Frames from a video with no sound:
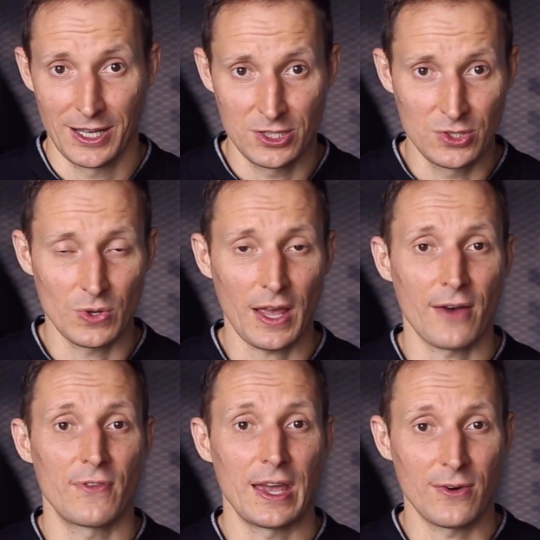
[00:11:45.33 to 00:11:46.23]
You
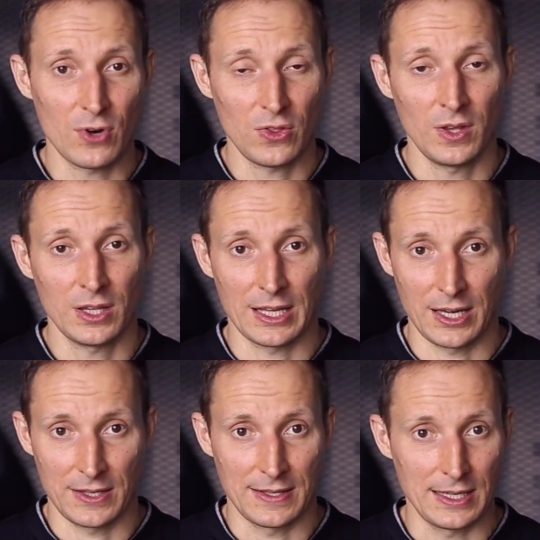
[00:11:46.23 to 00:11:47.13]
have everything that
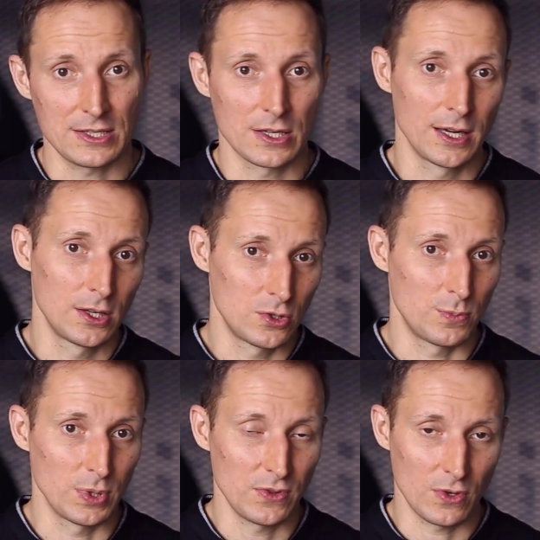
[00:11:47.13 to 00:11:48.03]
it takes to
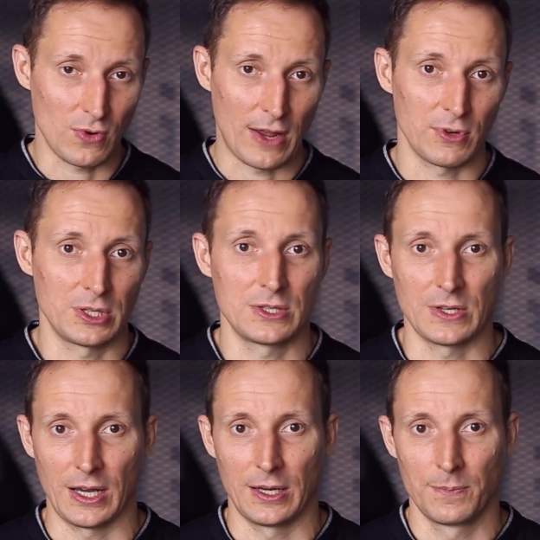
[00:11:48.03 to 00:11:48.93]
build the graphic
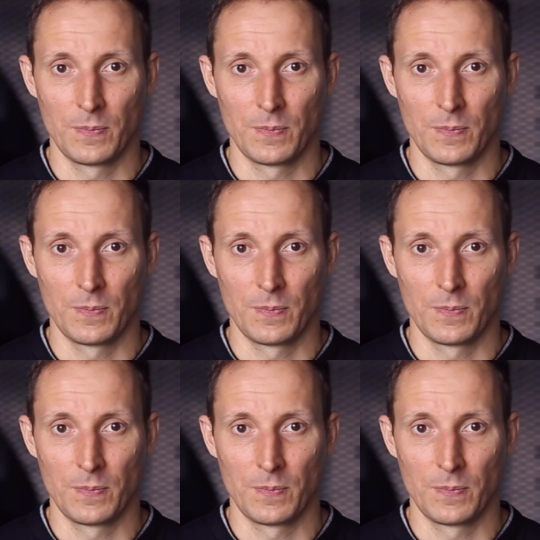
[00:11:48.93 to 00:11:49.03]
design.